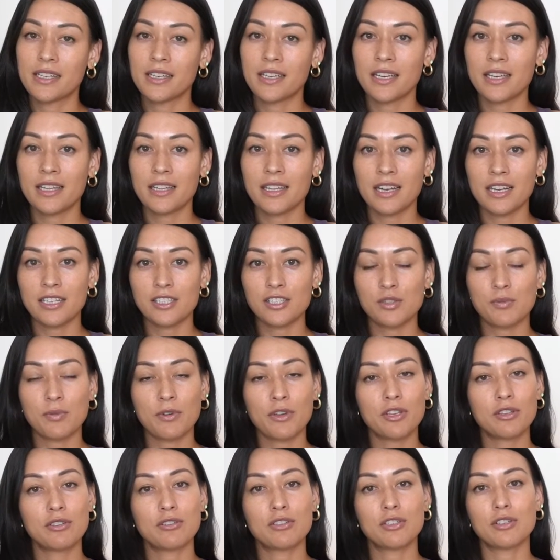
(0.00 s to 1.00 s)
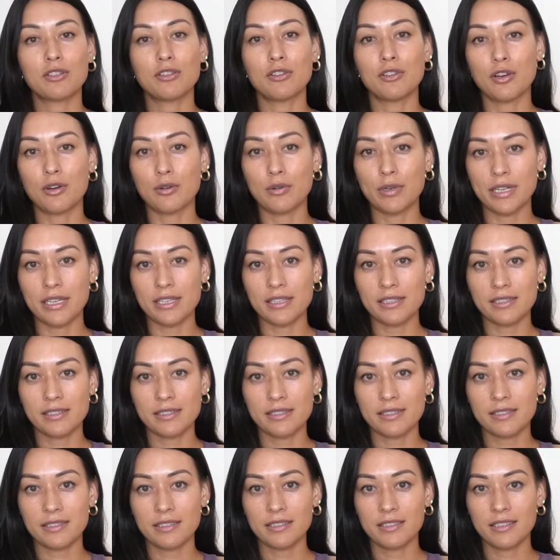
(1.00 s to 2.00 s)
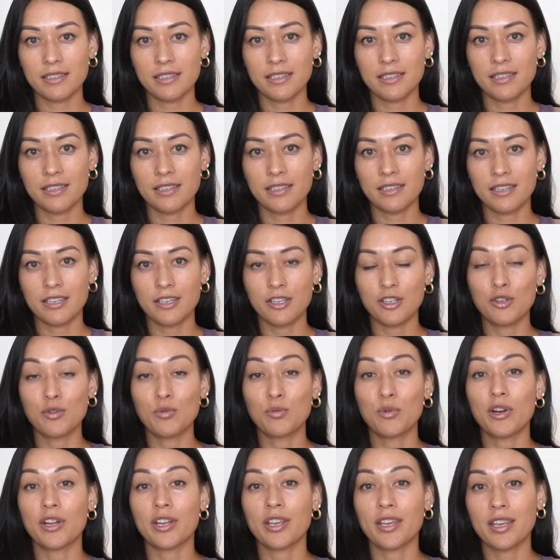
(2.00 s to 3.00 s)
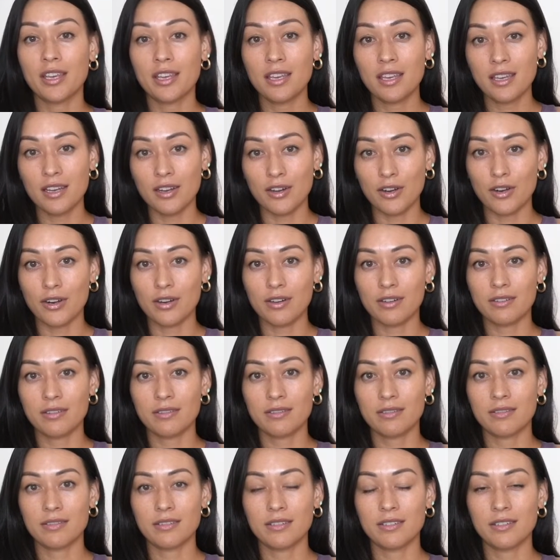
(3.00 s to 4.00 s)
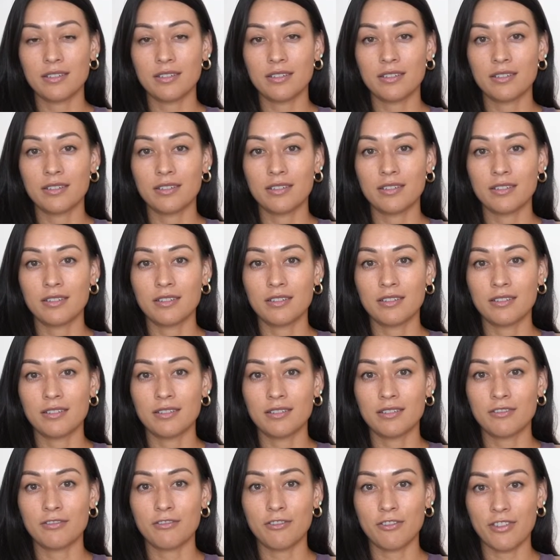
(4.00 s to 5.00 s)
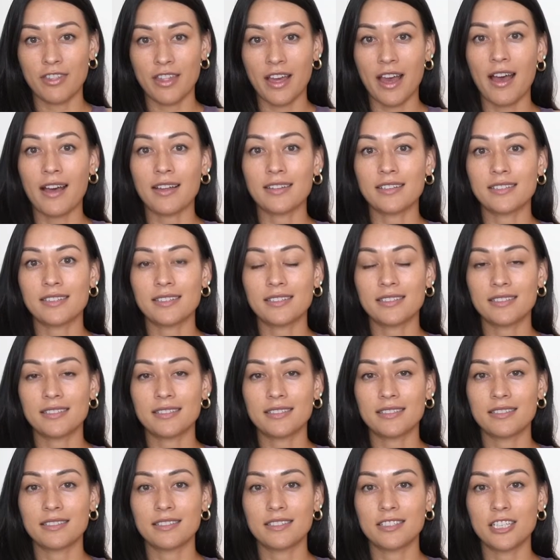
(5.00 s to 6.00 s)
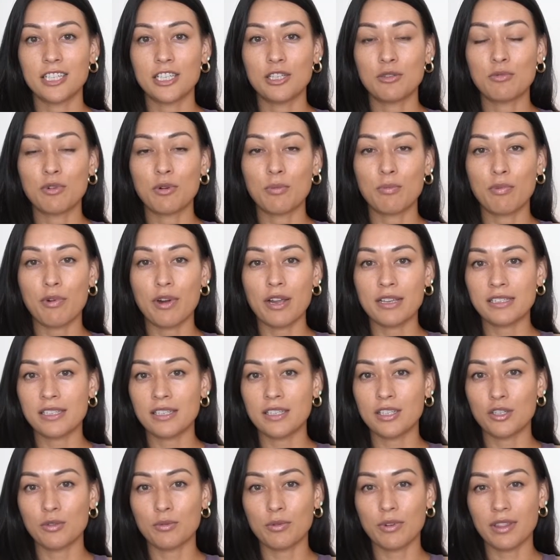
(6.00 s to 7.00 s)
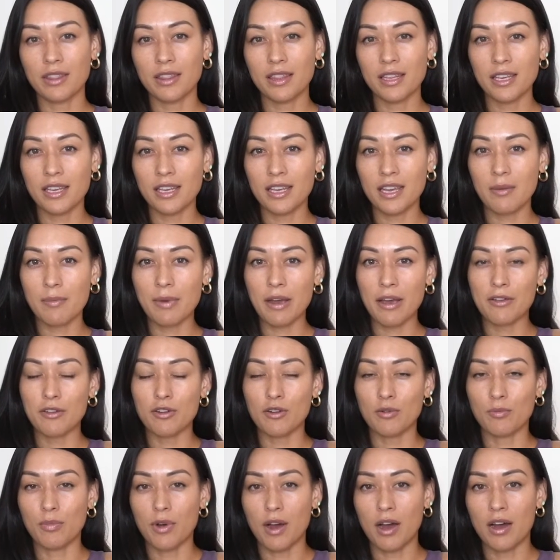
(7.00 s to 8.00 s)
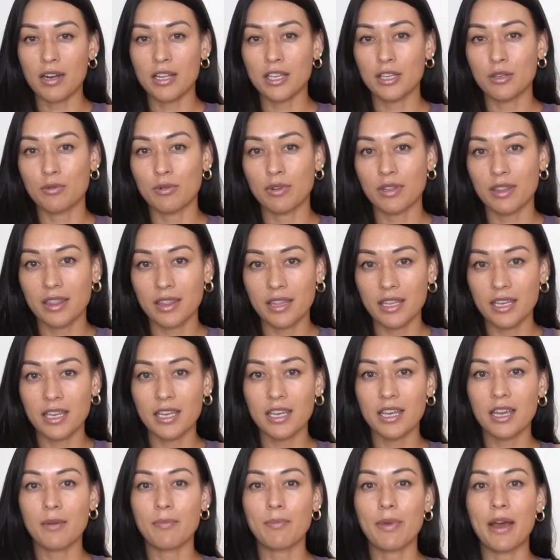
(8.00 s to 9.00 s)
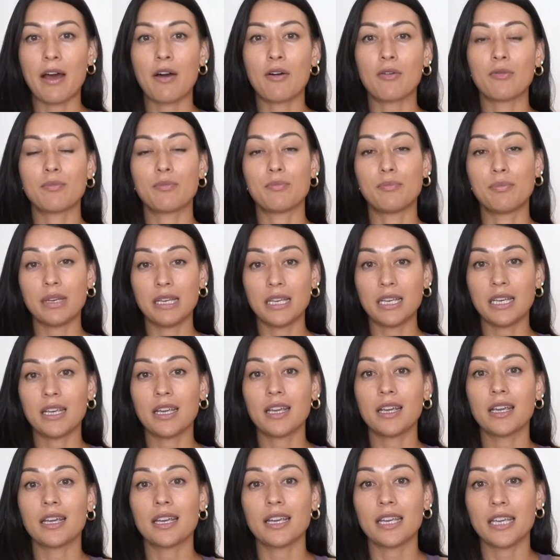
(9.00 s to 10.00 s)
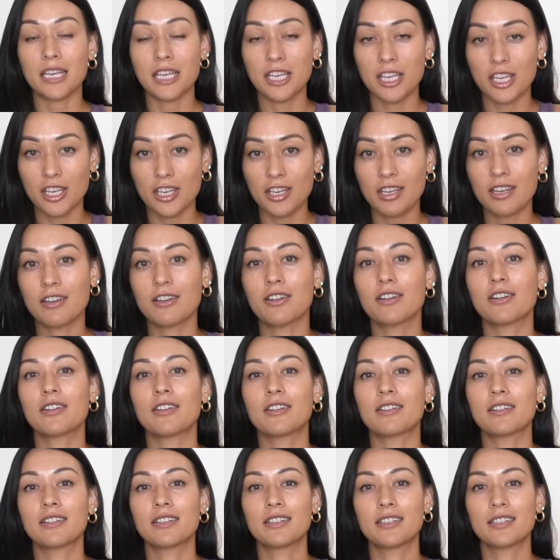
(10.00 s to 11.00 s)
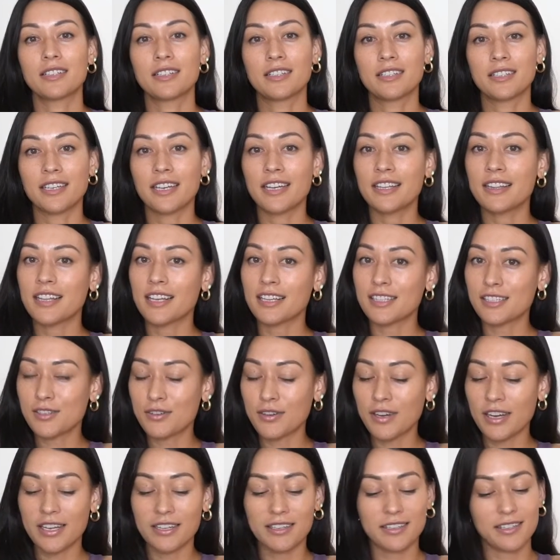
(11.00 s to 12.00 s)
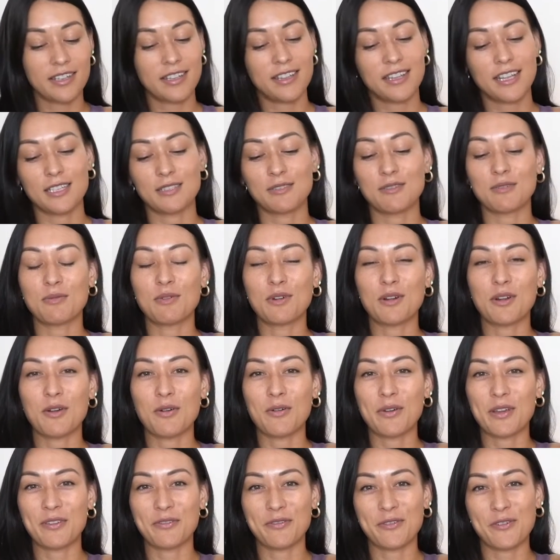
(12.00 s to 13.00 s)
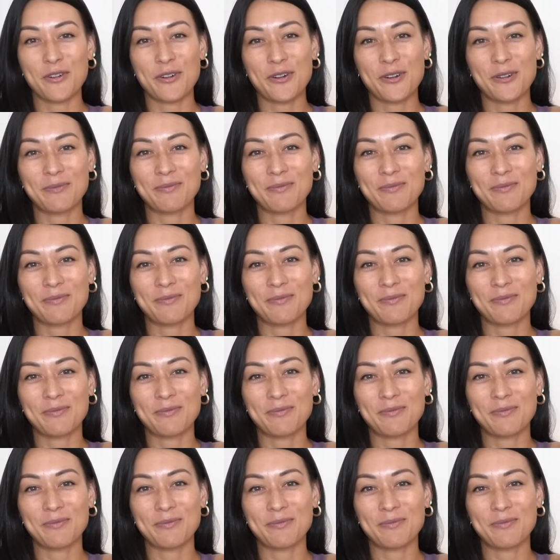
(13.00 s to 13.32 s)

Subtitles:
And then I just want you to notice that you were here for that. You were present, you were thinking about your body, you were thinking about being here. And that's great, and that's what we're going for.